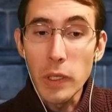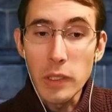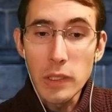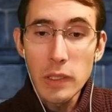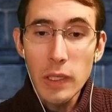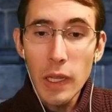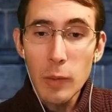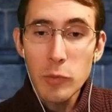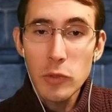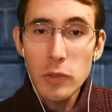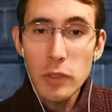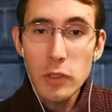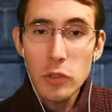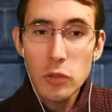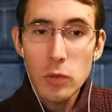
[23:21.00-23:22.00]
We didn't
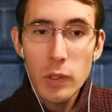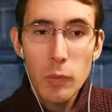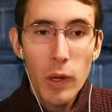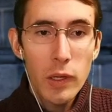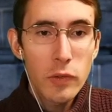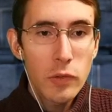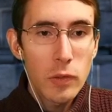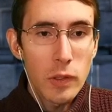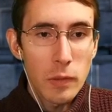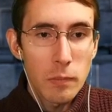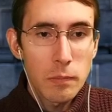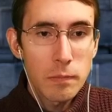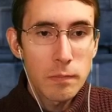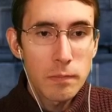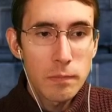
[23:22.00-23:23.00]
absolutely destroy Ryan's
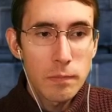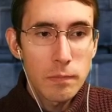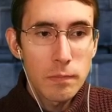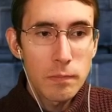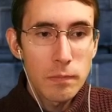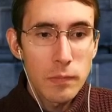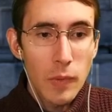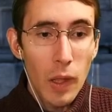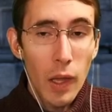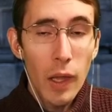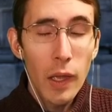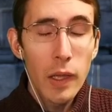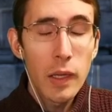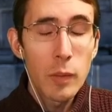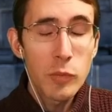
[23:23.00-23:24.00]

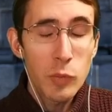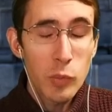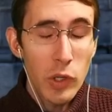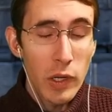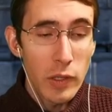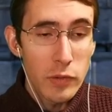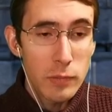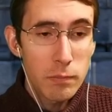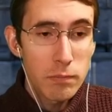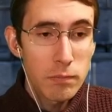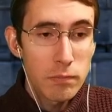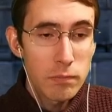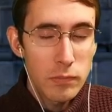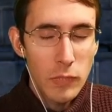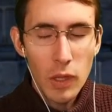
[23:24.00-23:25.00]
either. I am surprised.
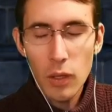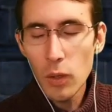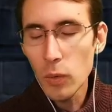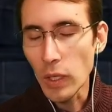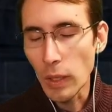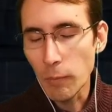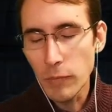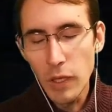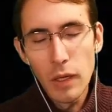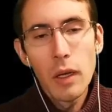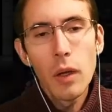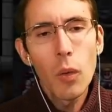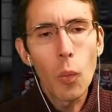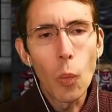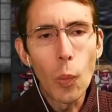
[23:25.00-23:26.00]
Okay.
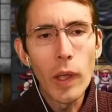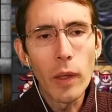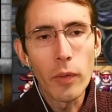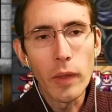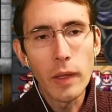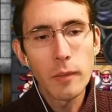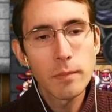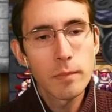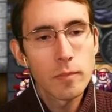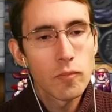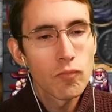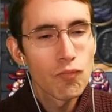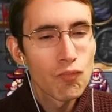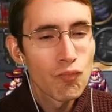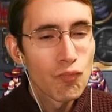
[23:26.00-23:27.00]
Well
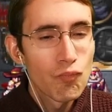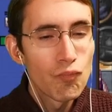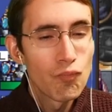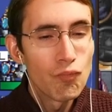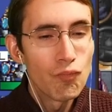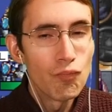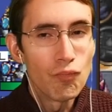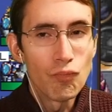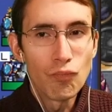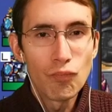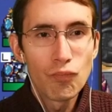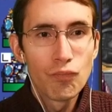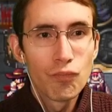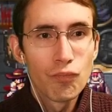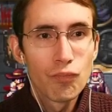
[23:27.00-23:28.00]
then.
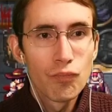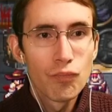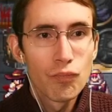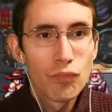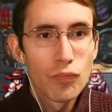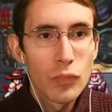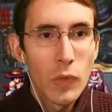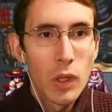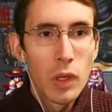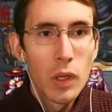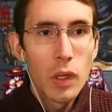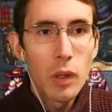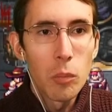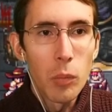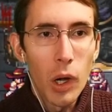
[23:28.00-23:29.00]
Hmm. School
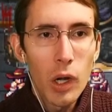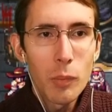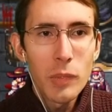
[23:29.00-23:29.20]
is in.